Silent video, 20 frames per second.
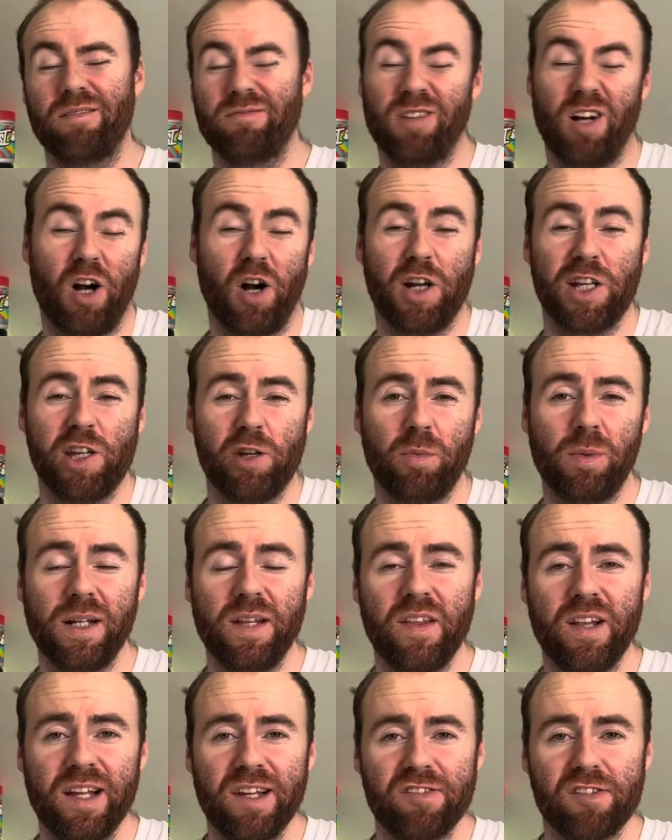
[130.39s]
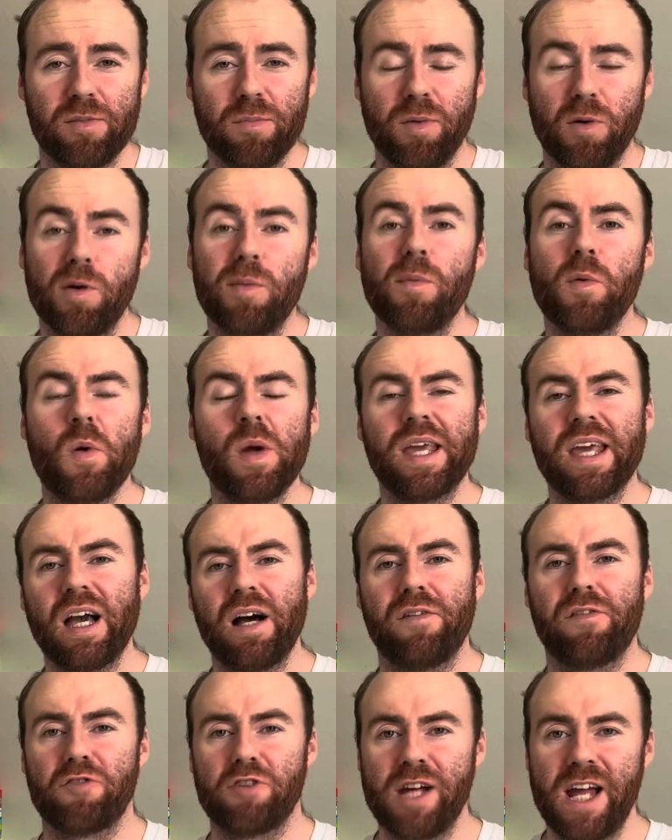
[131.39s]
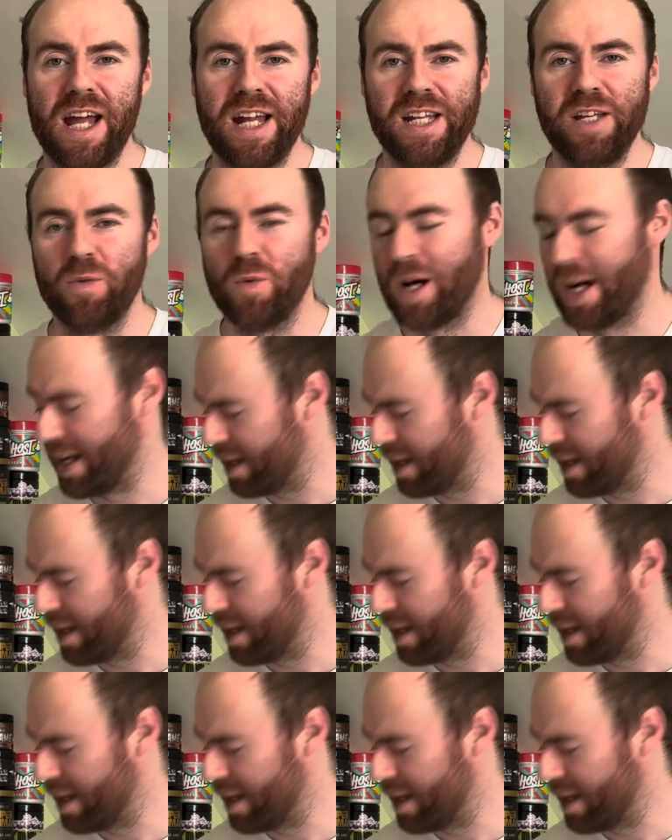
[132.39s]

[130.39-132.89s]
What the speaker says: Arguably the least important, but we cover it anyway.